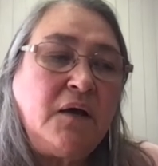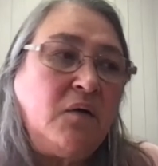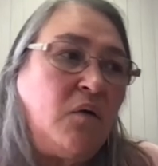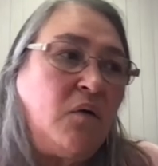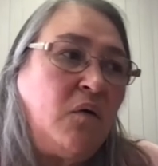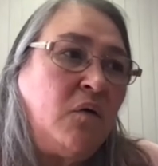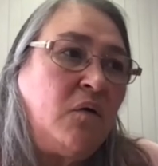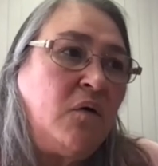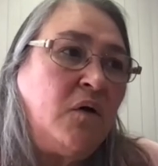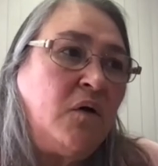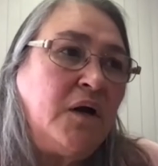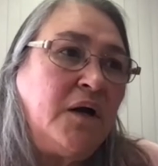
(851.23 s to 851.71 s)

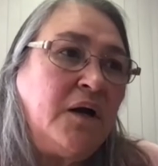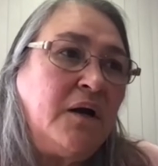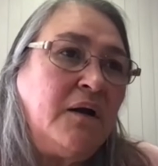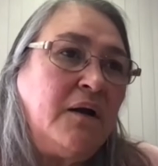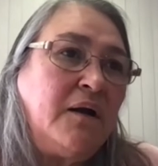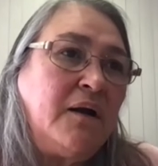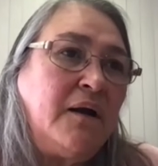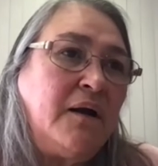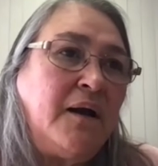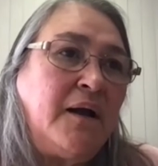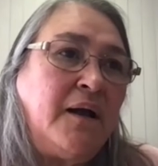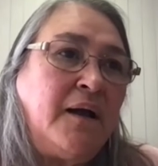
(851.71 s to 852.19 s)

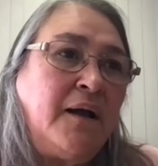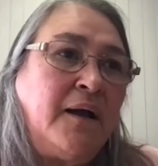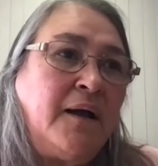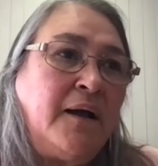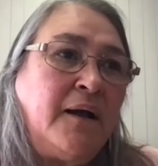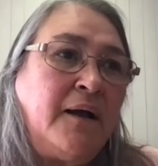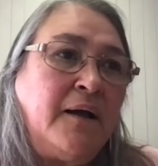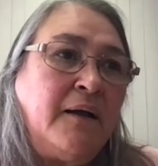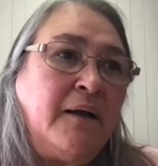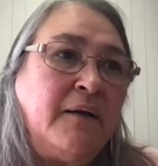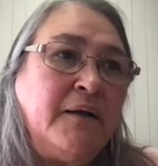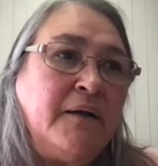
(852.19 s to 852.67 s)

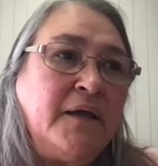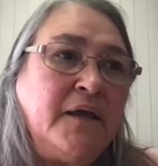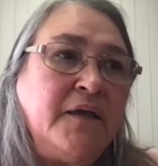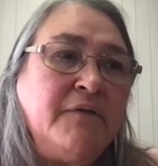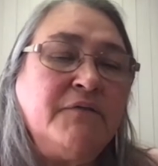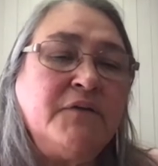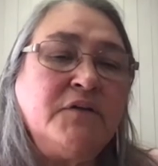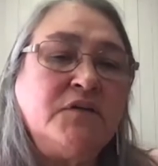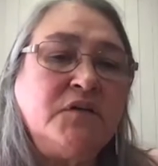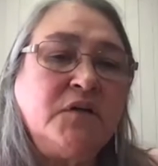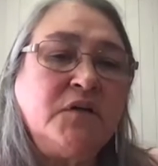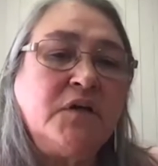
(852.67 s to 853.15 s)
or
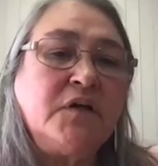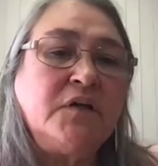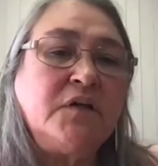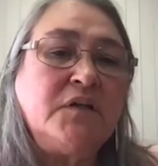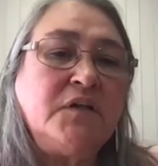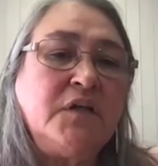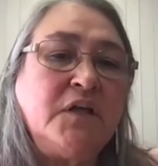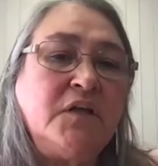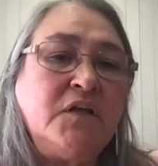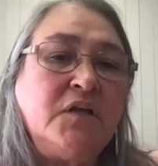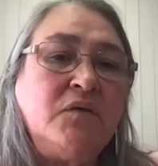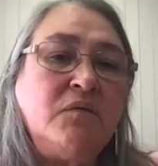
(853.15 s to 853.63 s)
even to
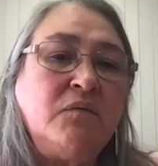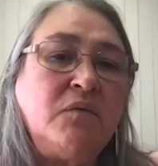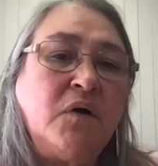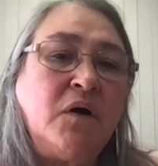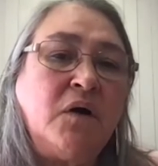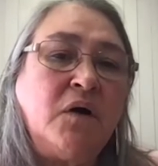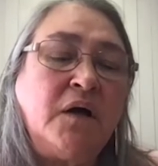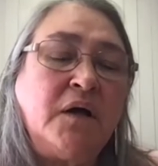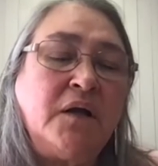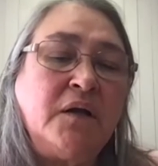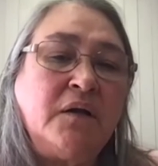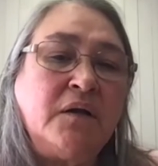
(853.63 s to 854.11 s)
continue
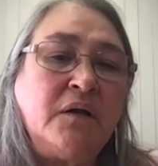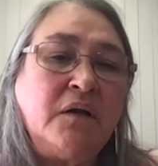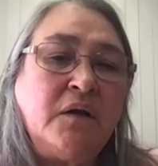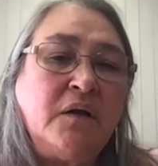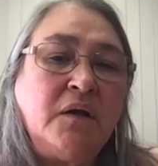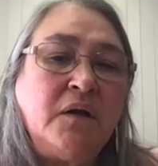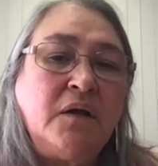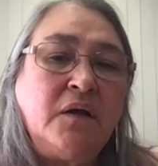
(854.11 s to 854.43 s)
on